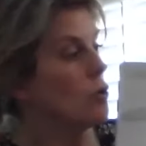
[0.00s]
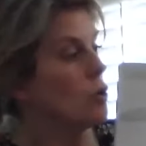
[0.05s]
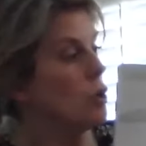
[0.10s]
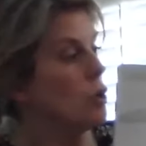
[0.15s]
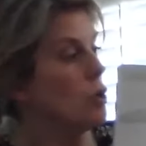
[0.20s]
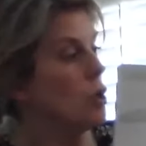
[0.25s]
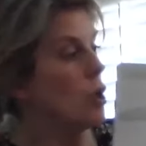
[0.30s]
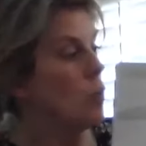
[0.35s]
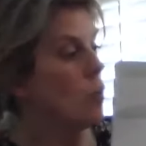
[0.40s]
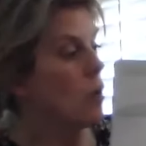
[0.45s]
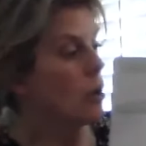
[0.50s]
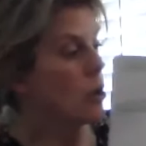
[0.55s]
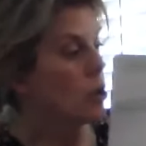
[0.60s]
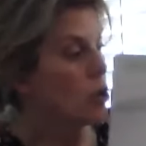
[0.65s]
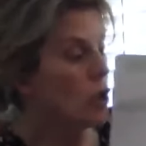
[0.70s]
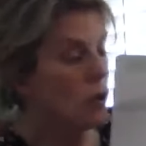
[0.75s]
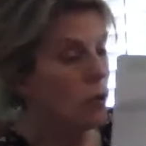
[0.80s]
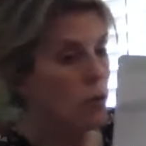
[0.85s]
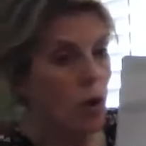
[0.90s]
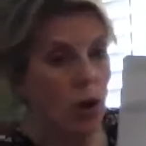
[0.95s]
you don't want to
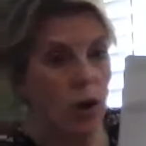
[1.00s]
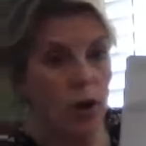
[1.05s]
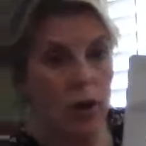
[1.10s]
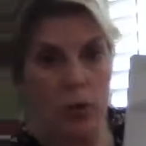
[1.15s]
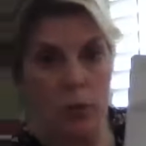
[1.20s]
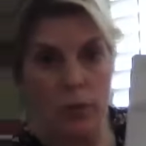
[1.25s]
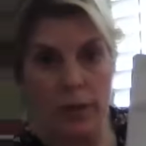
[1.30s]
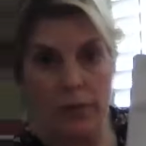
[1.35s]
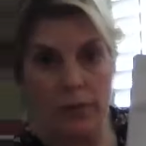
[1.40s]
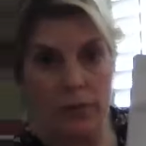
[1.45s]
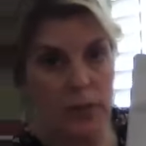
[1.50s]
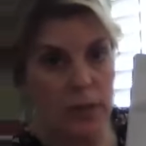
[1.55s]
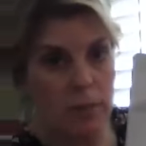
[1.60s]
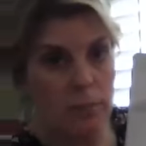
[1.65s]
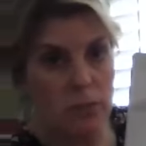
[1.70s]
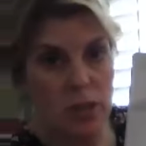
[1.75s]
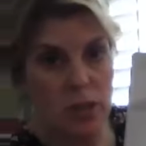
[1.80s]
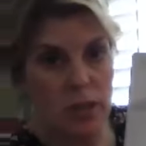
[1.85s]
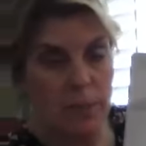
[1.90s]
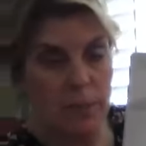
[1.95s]
go all the way
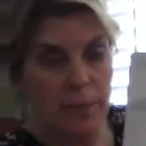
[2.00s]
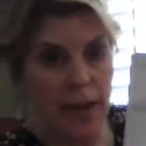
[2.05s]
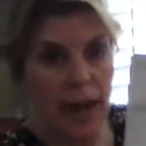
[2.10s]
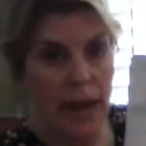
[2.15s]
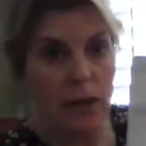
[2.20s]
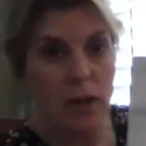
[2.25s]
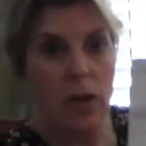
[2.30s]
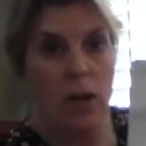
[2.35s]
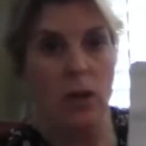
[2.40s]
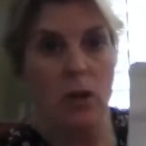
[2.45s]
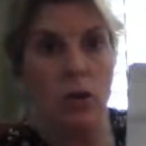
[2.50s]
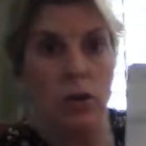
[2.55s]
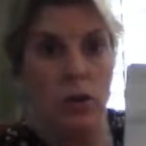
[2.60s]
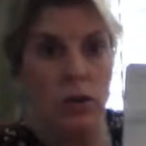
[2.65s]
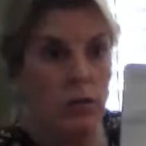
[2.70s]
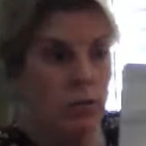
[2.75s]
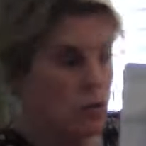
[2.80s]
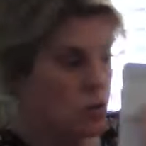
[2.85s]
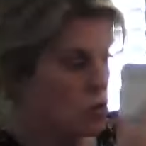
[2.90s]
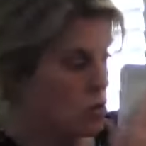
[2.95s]
flip to the back.
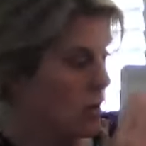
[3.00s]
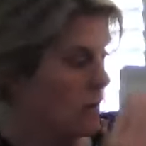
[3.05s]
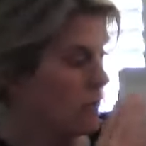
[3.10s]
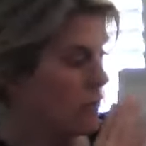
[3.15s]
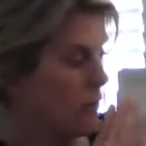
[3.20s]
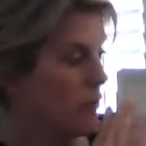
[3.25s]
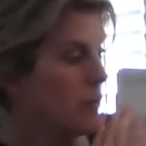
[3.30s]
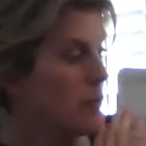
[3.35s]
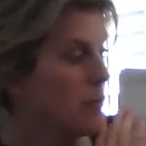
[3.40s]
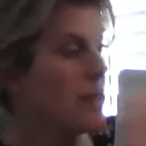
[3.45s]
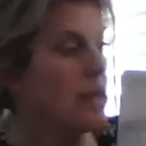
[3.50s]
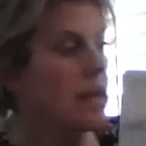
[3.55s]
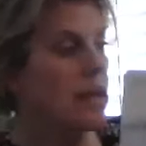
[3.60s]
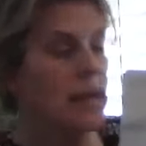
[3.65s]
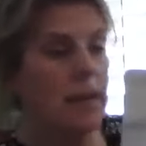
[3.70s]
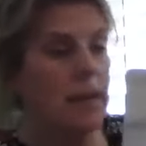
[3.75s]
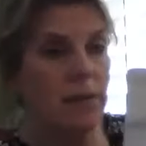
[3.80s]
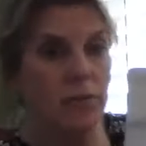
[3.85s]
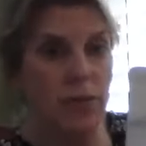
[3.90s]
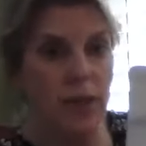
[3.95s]
Start from the
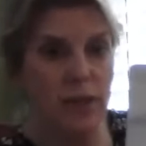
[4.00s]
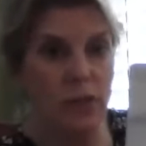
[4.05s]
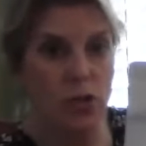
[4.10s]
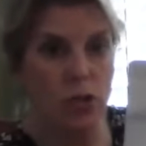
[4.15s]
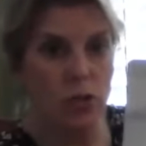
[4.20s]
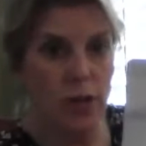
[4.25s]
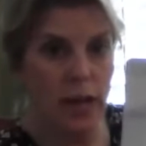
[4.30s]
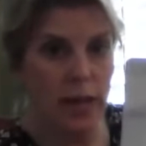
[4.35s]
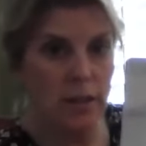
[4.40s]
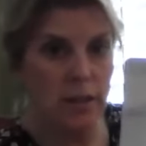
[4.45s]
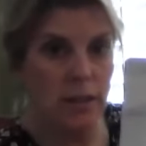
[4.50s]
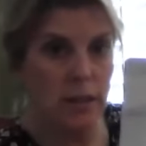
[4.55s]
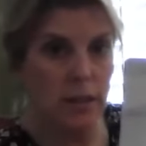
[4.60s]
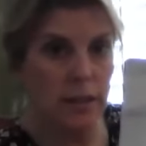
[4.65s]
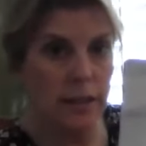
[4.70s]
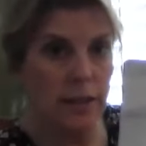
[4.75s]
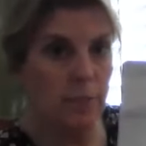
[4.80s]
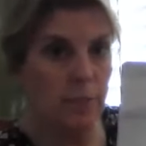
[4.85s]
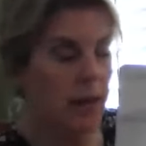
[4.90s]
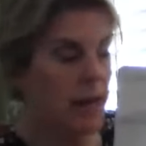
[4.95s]
beginning and find your next
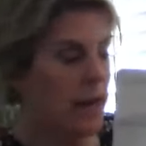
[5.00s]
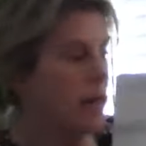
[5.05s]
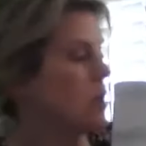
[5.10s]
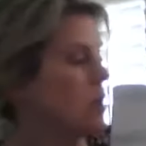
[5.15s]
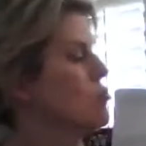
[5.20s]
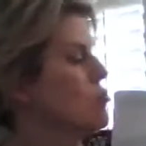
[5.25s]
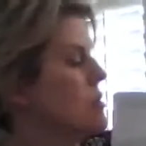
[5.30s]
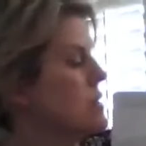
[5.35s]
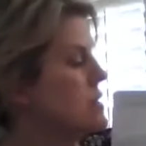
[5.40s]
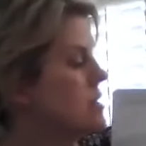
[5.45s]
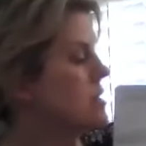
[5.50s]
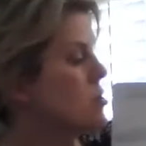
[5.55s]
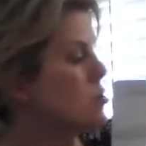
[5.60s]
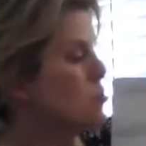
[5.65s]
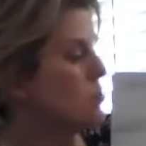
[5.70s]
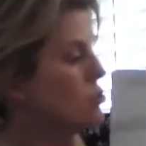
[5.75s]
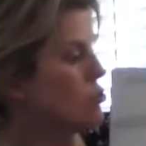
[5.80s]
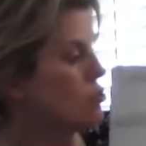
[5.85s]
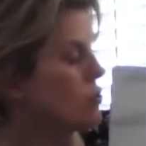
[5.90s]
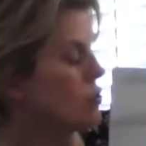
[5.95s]
clean page. This is
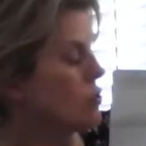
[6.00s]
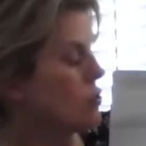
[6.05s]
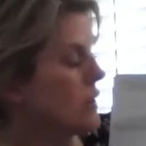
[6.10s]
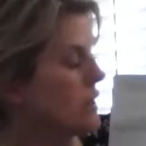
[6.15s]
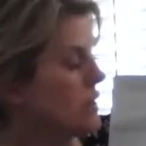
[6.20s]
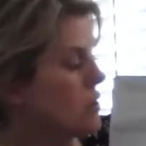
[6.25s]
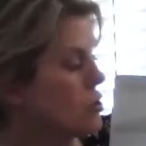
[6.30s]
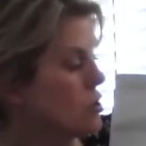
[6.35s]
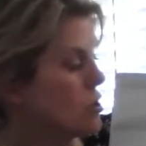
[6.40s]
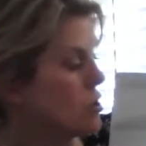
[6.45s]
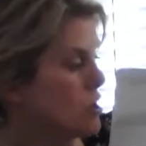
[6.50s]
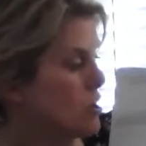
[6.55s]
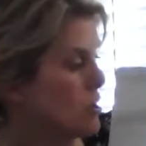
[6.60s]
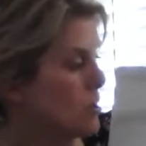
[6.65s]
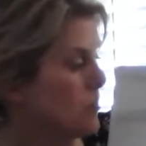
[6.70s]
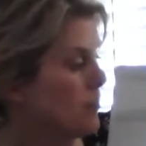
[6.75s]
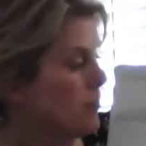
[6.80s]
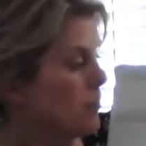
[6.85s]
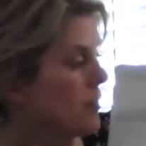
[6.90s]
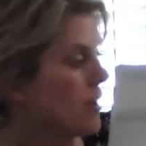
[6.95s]
what you're going to
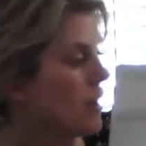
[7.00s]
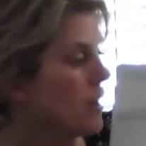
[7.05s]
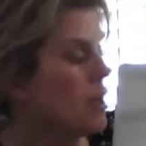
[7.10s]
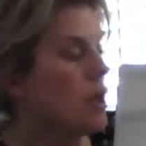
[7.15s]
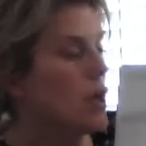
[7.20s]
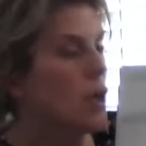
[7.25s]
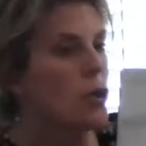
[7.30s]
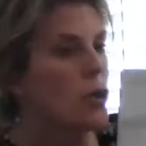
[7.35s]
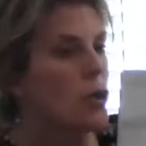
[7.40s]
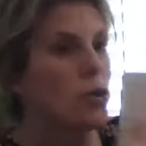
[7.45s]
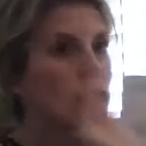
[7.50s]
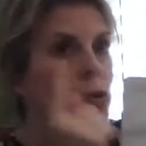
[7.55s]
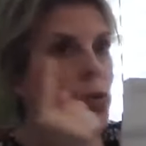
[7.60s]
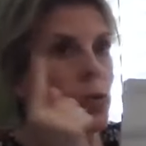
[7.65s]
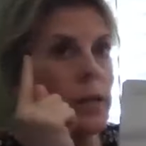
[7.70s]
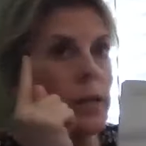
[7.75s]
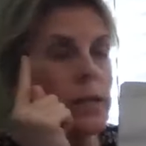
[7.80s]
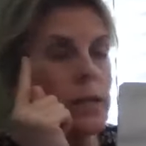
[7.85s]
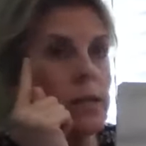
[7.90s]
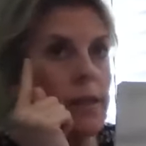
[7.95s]
do. You're
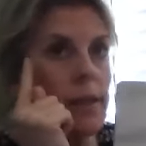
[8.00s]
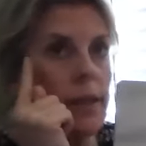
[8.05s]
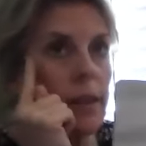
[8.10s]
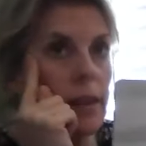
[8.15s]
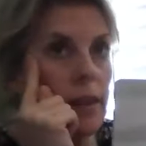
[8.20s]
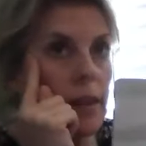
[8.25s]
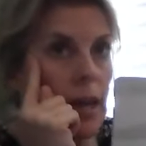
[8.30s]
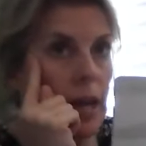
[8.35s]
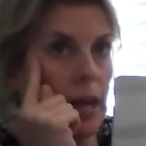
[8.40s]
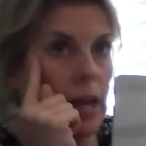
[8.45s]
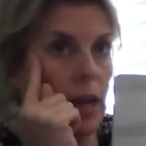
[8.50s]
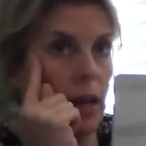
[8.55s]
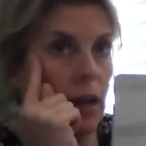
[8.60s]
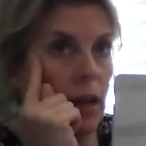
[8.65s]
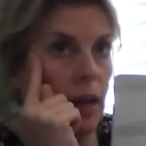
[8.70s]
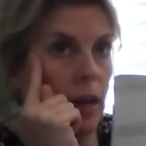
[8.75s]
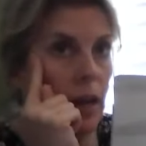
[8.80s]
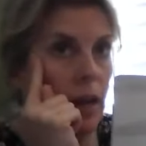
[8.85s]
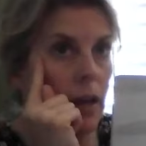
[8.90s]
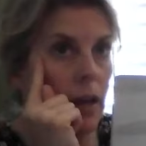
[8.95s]
going to think,